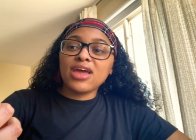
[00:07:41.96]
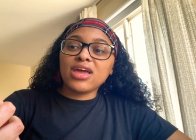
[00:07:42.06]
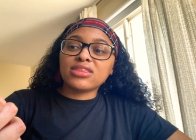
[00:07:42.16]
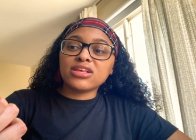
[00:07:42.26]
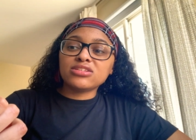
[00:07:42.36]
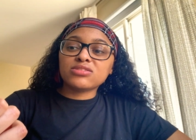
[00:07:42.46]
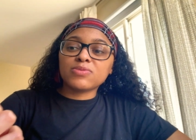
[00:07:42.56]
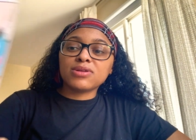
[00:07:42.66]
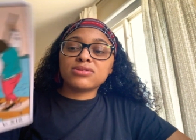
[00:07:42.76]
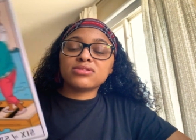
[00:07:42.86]
and they just
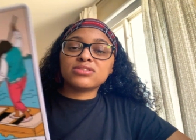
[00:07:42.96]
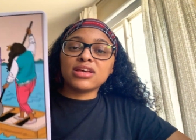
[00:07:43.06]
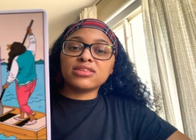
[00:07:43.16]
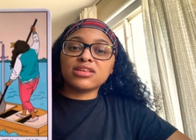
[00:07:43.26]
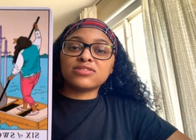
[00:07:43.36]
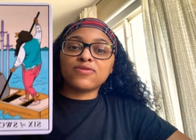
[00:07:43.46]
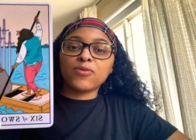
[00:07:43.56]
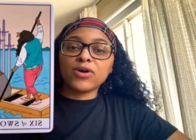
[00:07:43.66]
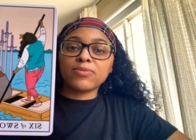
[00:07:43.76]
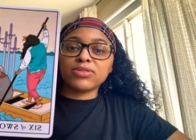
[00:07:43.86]
want to take things
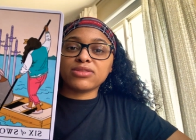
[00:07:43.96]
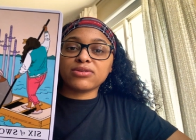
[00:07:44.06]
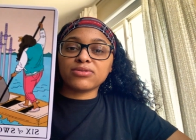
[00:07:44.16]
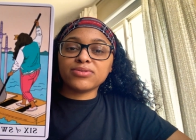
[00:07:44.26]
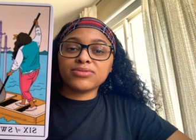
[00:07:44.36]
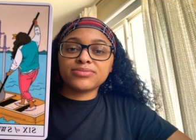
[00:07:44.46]
forward with you